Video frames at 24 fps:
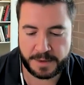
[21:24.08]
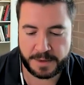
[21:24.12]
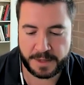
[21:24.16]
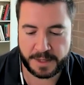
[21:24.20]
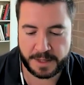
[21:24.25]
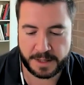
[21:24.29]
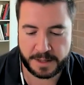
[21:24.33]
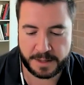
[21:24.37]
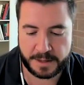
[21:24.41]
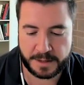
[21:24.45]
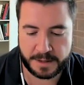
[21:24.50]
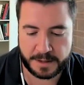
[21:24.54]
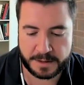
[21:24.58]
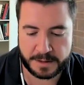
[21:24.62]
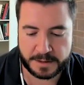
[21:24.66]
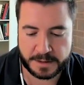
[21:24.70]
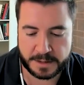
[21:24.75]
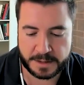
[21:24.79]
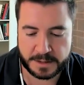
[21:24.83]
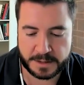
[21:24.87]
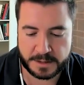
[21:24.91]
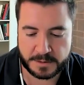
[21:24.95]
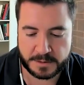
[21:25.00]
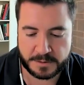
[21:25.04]
the
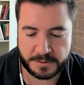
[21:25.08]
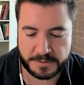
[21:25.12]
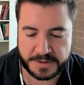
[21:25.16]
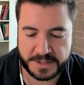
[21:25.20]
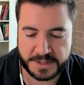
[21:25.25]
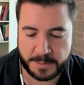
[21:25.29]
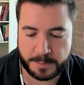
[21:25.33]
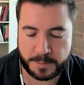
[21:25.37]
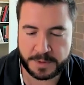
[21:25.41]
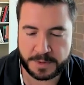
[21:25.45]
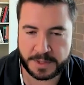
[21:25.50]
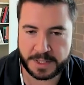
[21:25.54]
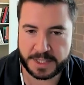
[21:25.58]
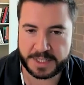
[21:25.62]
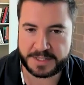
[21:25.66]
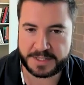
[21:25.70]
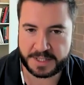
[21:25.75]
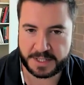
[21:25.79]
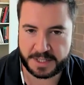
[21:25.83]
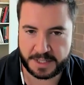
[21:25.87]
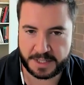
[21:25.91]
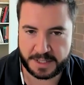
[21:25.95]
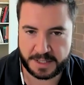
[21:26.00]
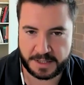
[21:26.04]
sort of
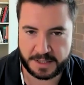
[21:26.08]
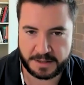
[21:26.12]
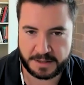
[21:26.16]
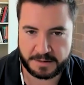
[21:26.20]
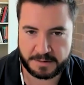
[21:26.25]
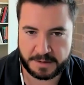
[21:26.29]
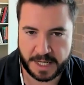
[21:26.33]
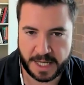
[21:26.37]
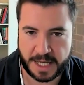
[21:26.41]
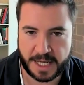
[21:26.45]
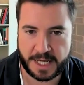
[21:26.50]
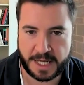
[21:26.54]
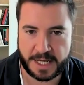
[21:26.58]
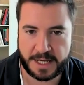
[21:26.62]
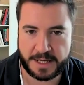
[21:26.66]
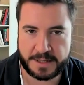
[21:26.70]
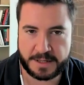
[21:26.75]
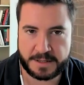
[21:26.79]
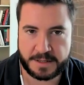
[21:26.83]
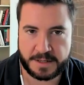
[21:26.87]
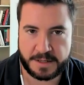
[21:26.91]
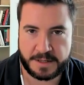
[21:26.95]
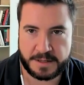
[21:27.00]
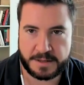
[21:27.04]
simplicity
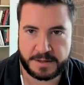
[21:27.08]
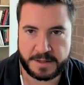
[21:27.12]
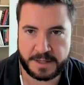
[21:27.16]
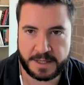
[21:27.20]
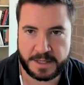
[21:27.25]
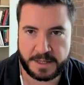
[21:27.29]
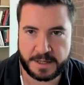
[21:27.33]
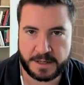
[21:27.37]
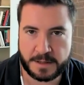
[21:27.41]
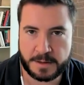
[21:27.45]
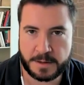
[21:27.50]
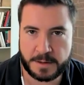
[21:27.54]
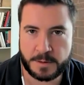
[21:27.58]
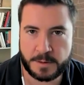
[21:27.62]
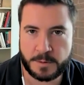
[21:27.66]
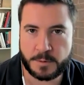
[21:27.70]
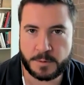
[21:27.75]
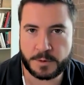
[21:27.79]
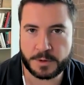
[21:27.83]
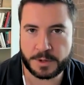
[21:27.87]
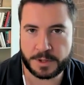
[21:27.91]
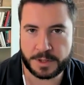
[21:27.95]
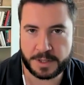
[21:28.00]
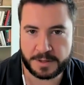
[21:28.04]
and the
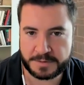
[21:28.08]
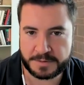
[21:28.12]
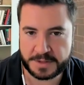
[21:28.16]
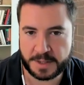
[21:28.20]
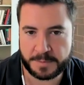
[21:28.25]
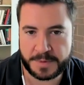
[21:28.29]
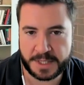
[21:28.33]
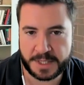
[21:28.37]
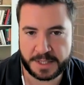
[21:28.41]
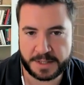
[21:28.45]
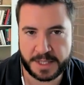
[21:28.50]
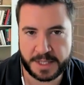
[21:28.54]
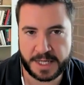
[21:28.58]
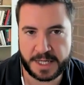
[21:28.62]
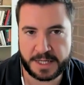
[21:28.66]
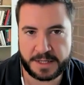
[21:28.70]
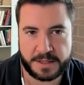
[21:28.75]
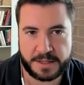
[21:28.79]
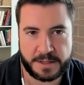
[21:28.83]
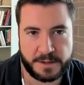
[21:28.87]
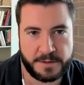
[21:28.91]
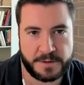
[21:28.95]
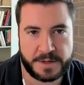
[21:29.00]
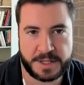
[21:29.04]
allure of something
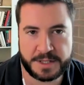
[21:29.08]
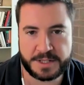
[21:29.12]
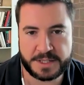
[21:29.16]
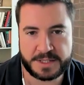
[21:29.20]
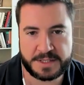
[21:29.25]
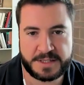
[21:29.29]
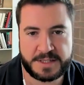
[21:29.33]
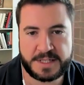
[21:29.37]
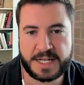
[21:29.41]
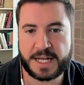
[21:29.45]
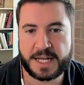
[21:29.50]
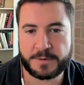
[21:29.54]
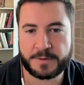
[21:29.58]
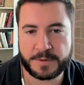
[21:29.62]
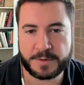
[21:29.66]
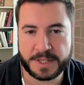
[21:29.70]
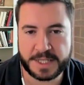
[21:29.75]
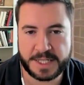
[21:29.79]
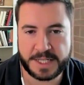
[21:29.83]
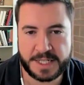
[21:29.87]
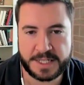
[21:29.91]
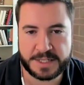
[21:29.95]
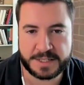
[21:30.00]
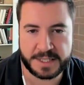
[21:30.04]
like you can just say it
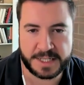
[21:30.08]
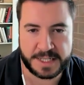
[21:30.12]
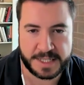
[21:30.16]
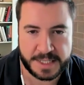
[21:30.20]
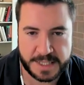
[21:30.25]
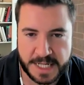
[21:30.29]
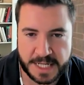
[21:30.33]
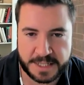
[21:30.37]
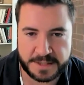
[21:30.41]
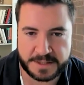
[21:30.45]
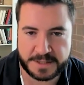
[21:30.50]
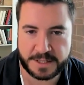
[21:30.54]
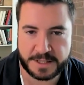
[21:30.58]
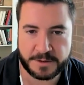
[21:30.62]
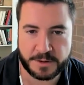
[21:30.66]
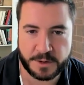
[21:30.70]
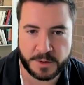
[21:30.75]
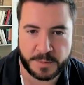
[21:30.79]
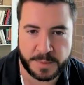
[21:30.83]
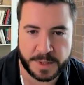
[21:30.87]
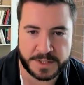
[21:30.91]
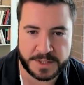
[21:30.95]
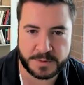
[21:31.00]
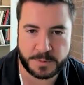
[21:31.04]
really easily net
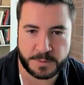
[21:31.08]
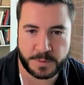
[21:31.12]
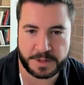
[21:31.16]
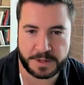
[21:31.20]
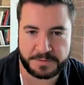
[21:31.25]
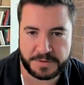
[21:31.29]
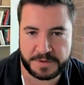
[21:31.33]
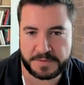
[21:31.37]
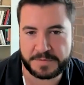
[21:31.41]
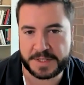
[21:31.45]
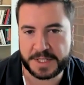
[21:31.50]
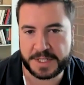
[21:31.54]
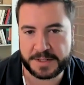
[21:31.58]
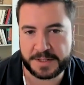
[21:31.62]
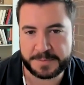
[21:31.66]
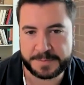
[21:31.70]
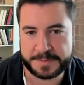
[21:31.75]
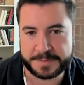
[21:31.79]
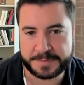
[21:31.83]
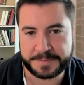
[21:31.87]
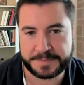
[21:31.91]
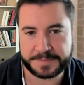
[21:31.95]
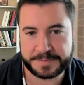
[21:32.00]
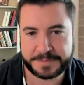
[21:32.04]
zero by 2050.
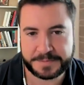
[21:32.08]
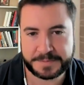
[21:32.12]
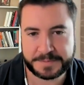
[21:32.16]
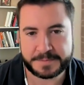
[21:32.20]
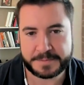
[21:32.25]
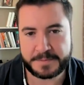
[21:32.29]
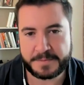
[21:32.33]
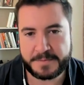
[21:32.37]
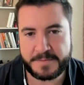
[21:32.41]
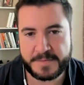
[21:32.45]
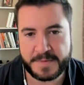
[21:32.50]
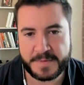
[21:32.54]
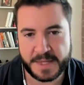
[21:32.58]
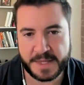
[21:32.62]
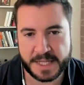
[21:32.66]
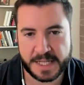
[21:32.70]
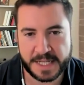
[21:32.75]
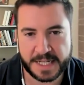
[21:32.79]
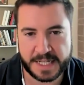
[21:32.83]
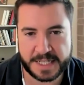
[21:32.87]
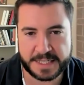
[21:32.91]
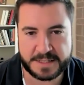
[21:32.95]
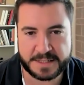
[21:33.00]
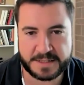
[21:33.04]

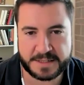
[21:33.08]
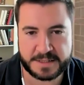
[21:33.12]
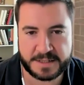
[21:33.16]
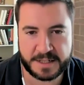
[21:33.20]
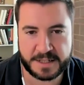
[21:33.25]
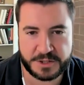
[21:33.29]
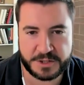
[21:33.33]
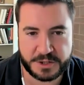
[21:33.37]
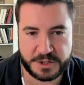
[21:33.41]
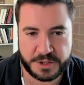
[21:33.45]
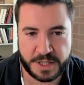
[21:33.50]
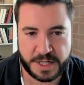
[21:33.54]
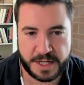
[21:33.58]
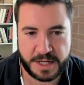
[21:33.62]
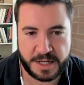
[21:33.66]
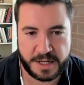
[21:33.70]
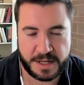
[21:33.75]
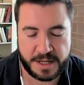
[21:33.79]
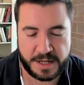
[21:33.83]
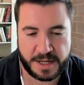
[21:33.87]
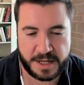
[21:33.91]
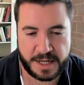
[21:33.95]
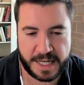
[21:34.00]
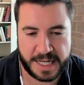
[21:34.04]
It's such
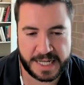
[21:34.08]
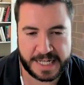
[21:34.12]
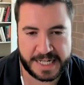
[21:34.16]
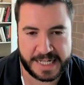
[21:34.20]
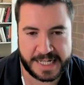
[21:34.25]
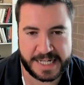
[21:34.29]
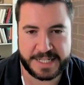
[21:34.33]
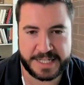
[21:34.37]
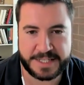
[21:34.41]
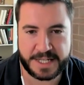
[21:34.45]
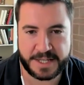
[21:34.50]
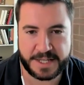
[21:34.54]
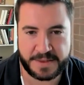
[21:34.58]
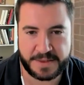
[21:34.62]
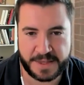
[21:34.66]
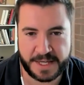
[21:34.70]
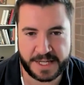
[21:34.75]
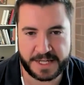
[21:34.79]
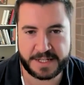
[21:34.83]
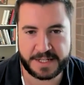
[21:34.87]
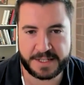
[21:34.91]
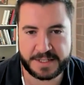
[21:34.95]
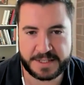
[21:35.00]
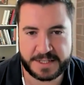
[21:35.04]
an easy
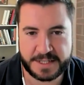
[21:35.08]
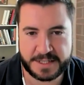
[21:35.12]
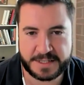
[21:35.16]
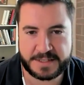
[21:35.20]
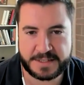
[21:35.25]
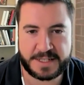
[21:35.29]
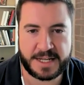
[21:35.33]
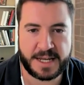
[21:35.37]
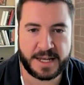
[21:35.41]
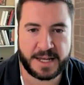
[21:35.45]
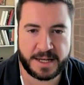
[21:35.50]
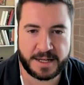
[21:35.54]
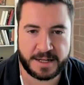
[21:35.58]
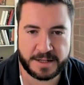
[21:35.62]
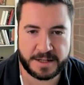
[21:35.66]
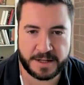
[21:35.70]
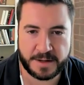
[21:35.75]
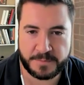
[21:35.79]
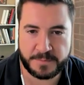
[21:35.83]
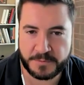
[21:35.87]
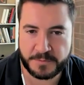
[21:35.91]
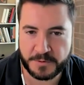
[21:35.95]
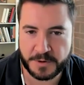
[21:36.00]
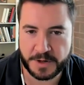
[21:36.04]
thing to say
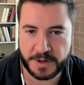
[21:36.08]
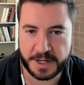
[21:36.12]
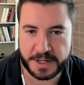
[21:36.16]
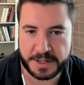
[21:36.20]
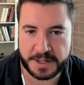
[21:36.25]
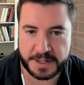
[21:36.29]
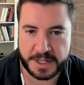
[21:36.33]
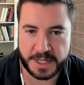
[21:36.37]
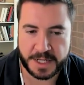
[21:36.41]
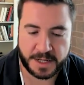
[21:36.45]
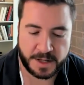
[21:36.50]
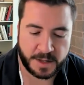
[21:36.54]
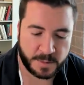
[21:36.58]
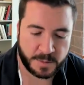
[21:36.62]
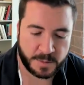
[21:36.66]
up front,